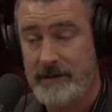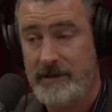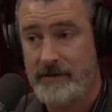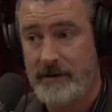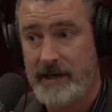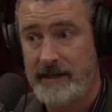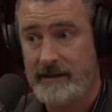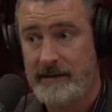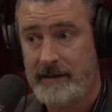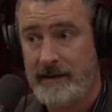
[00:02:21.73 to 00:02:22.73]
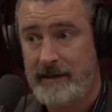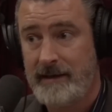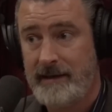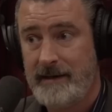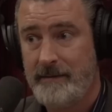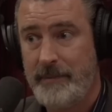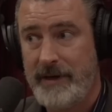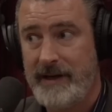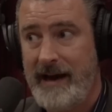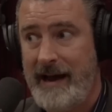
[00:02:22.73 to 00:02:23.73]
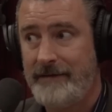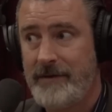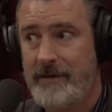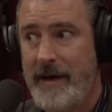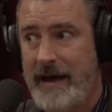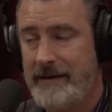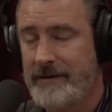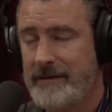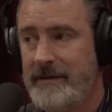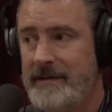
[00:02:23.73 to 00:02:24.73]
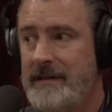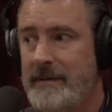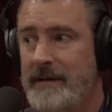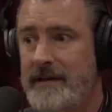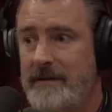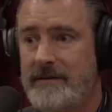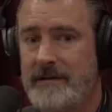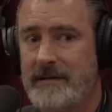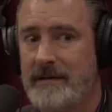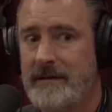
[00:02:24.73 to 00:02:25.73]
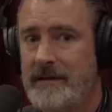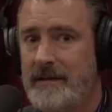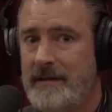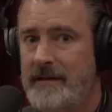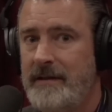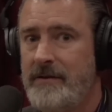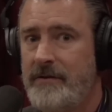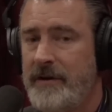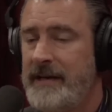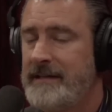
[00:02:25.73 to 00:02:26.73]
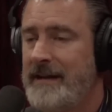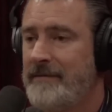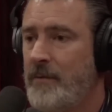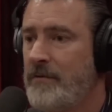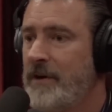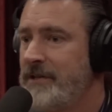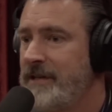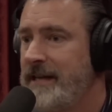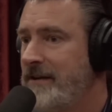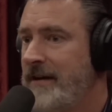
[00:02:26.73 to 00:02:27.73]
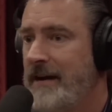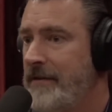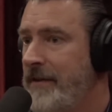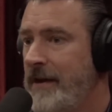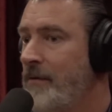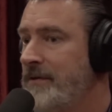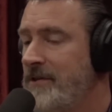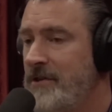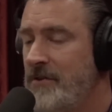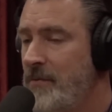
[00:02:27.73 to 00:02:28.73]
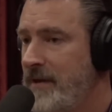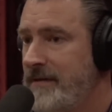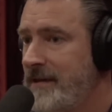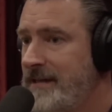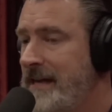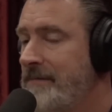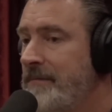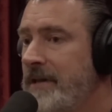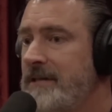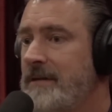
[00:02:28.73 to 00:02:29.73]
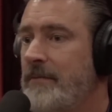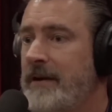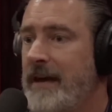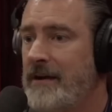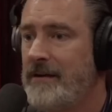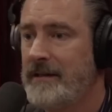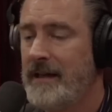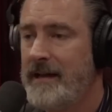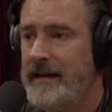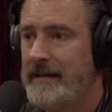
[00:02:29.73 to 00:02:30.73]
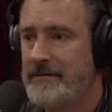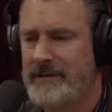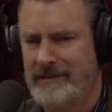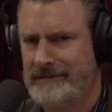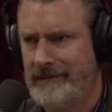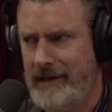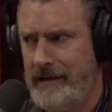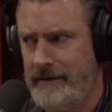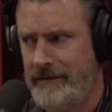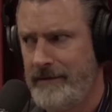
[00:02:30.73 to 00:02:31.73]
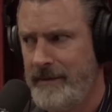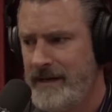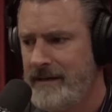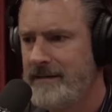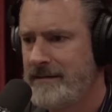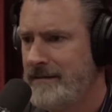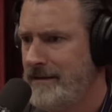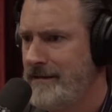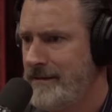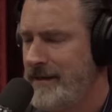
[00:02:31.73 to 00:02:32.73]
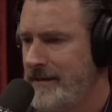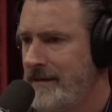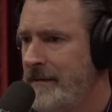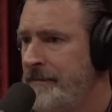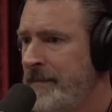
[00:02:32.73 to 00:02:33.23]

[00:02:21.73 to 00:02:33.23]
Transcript: into Ukraine. But after the battles of Izium and Kherson, the Ukrainians have more Russian gear now than they know what to do with. It's going to take them months to bring that all online. There's a lot of deferred maintenance that needs to be done.